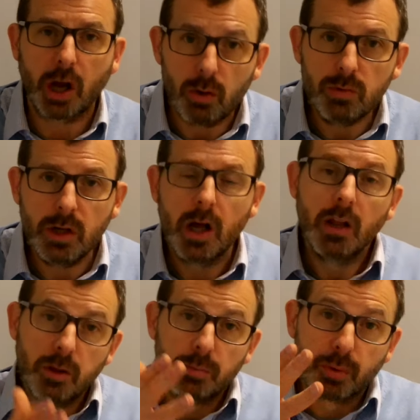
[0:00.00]
own
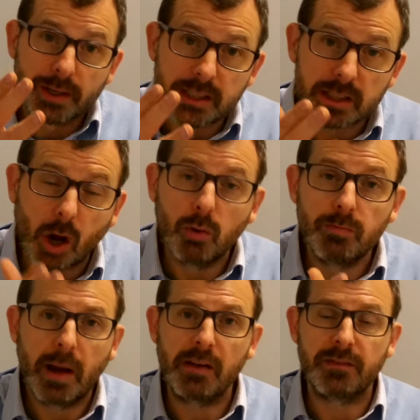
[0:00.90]
that brings its
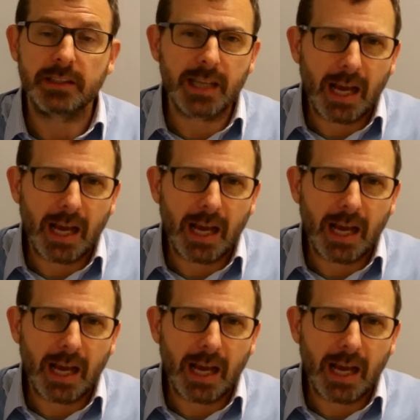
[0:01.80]
own benefits.